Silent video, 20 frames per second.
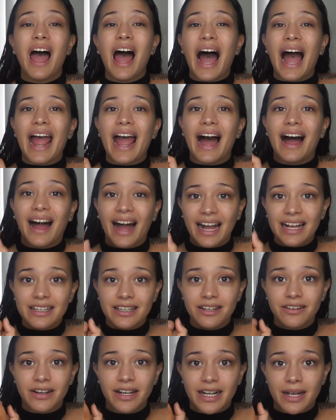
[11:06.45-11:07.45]
I
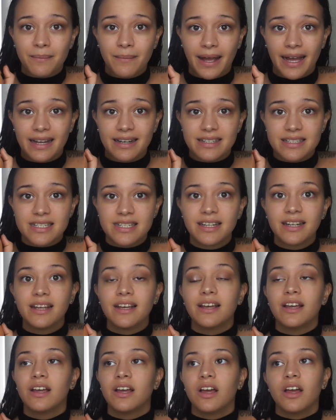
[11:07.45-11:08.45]
highly recommend
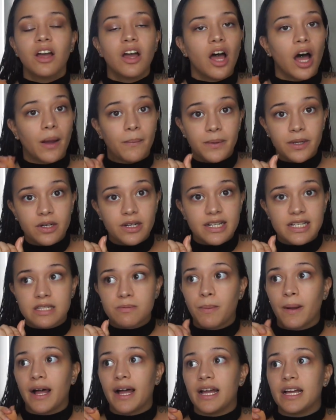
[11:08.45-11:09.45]
a beauty
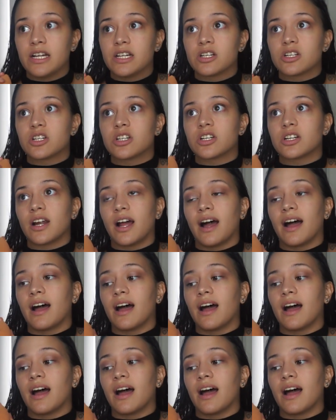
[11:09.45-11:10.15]
sponge.